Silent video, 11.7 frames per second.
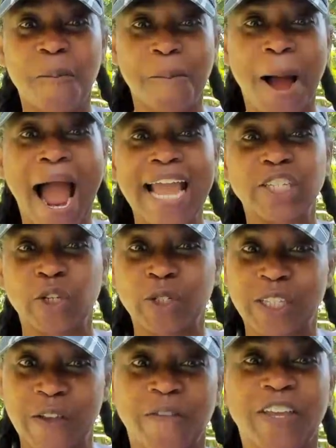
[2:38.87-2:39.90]
my
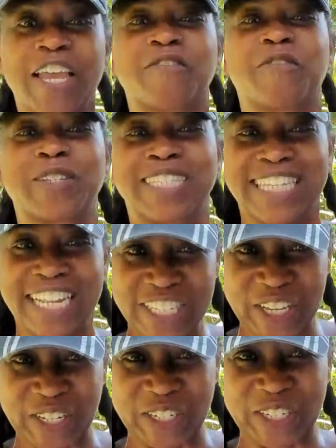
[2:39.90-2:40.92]
certificate for
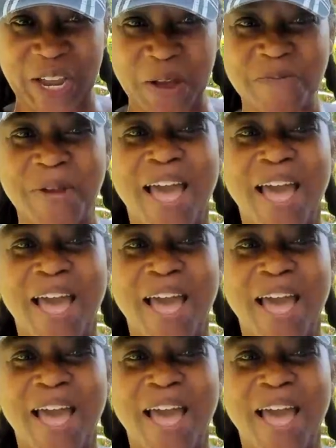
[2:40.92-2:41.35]
citizenship.